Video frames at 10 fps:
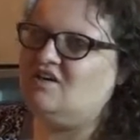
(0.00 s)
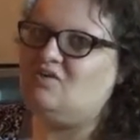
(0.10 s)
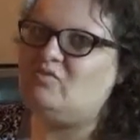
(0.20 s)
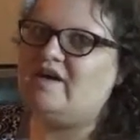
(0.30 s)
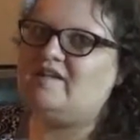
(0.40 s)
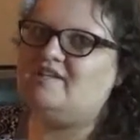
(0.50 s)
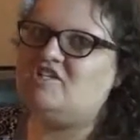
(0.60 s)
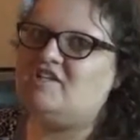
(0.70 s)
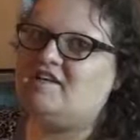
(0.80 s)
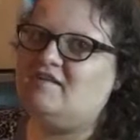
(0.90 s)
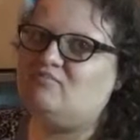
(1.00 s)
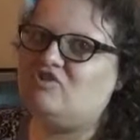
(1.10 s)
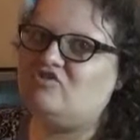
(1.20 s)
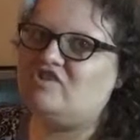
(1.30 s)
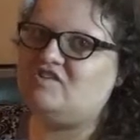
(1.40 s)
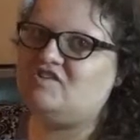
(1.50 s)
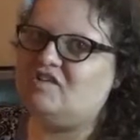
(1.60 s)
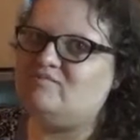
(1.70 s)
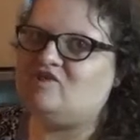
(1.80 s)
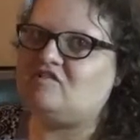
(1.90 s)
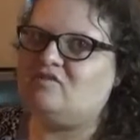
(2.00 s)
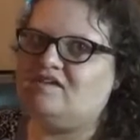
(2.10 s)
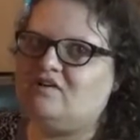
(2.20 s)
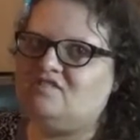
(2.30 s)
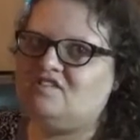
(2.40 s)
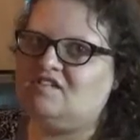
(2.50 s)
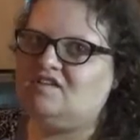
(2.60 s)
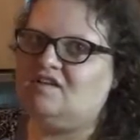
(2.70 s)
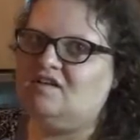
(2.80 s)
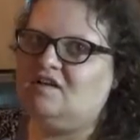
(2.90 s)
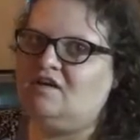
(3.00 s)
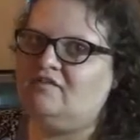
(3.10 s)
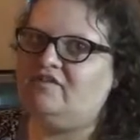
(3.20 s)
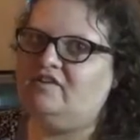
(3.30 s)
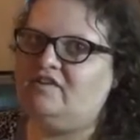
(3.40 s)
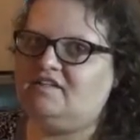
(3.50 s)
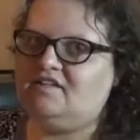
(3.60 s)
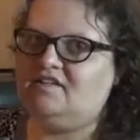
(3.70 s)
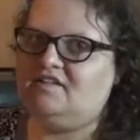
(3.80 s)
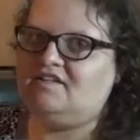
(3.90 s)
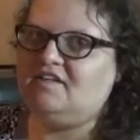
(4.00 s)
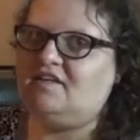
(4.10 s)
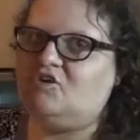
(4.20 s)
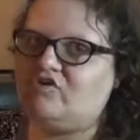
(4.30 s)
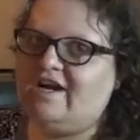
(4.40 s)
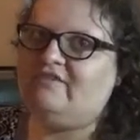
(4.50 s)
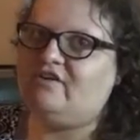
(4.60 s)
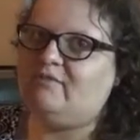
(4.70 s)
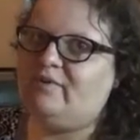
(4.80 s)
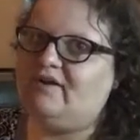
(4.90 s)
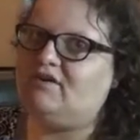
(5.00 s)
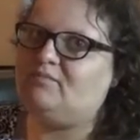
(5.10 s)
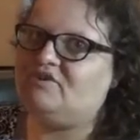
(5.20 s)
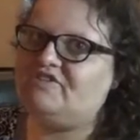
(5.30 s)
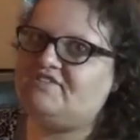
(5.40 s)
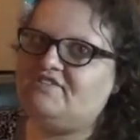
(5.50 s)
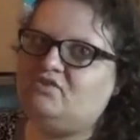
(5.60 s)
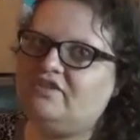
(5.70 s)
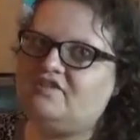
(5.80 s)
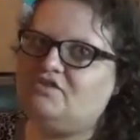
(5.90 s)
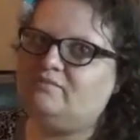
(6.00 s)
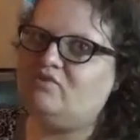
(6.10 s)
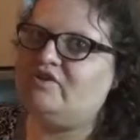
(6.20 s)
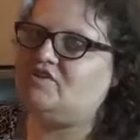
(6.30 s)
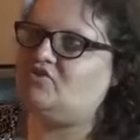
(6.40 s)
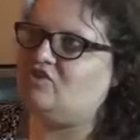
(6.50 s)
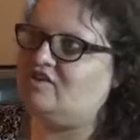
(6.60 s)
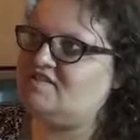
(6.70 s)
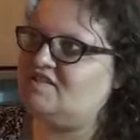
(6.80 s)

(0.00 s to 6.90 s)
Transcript: way that she can approach the subject without uh, feeling the need to get graphic about it, but she still gets her point across